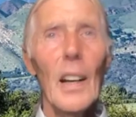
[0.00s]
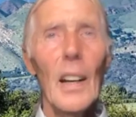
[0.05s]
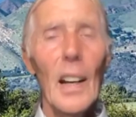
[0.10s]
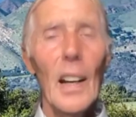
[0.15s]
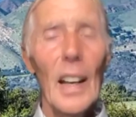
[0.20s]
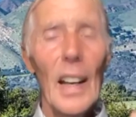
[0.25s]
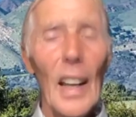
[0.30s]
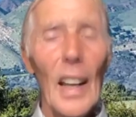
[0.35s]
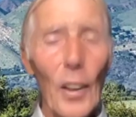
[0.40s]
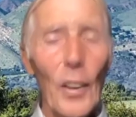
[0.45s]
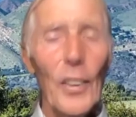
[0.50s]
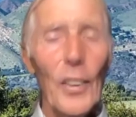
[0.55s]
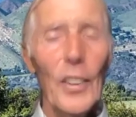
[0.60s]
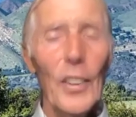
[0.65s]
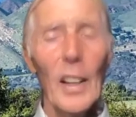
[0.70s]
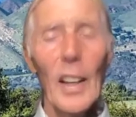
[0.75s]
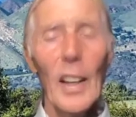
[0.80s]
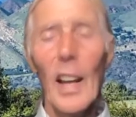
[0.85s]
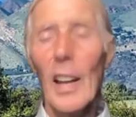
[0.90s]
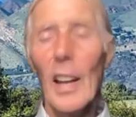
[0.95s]
healthier
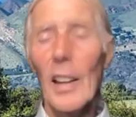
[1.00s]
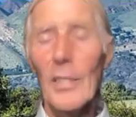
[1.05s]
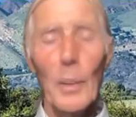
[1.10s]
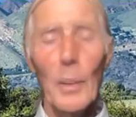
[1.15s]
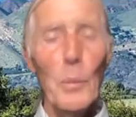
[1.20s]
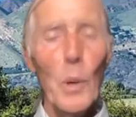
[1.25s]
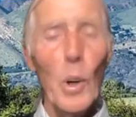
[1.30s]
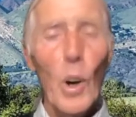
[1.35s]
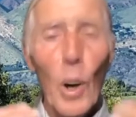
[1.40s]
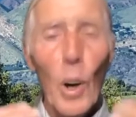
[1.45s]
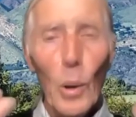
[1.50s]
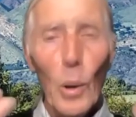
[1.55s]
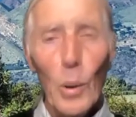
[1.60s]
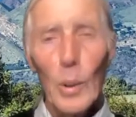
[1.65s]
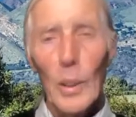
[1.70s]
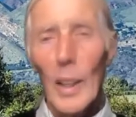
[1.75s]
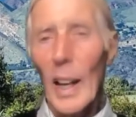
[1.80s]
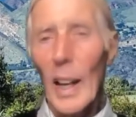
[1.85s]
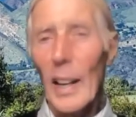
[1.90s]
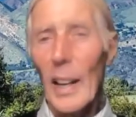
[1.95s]
life, a more whole
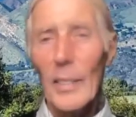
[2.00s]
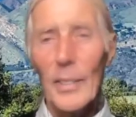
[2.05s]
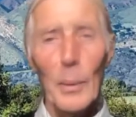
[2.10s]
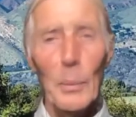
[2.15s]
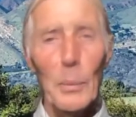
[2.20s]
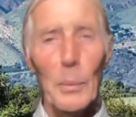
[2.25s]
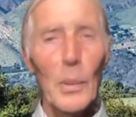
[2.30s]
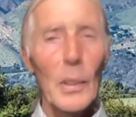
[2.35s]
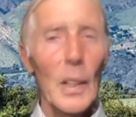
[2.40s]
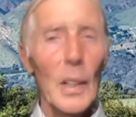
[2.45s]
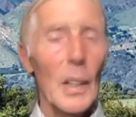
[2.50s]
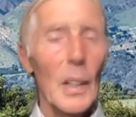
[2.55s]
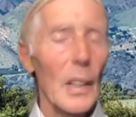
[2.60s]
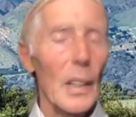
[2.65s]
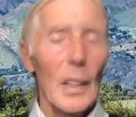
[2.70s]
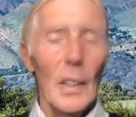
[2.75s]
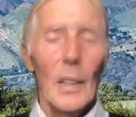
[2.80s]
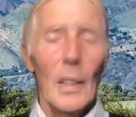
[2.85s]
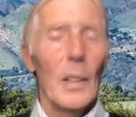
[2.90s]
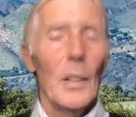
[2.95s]
life, a more
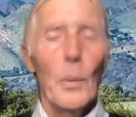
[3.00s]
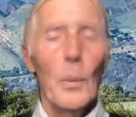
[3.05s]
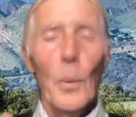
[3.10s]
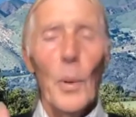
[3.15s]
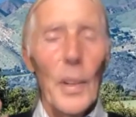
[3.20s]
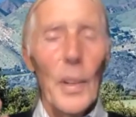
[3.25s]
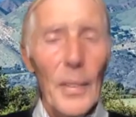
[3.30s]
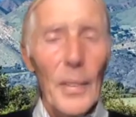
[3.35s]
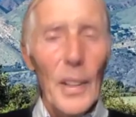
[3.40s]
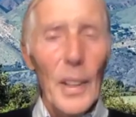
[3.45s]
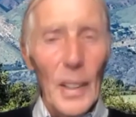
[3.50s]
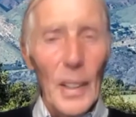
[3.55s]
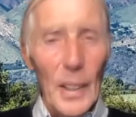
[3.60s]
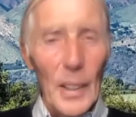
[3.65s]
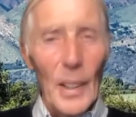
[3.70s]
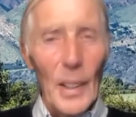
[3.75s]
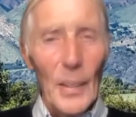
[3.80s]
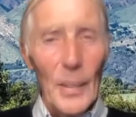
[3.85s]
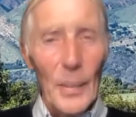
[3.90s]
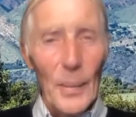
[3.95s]
whatever
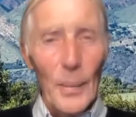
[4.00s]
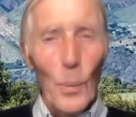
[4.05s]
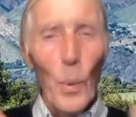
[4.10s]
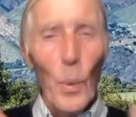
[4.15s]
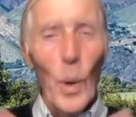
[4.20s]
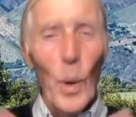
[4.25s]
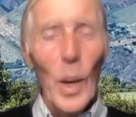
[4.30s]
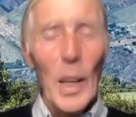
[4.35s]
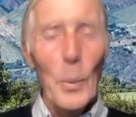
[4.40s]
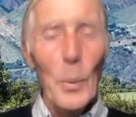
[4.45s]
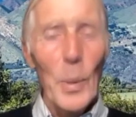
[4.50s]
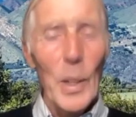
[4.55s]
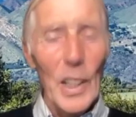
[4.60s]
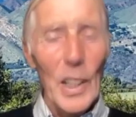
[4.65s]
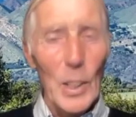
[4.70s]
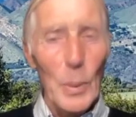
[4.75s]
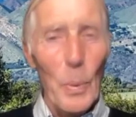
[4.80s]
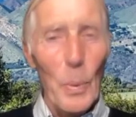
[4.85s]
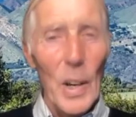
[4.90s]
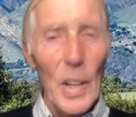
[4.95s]
way we
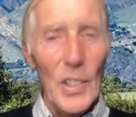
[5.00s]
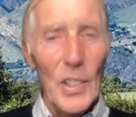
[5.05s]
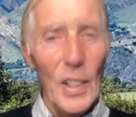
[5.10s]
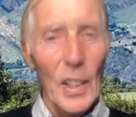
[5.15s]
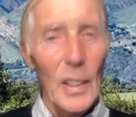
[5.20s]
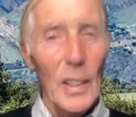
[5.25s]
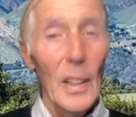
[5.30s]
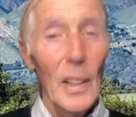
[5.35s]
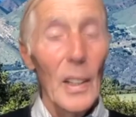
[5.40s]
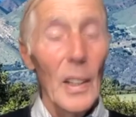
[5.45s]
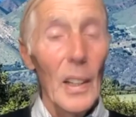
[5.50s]
express it,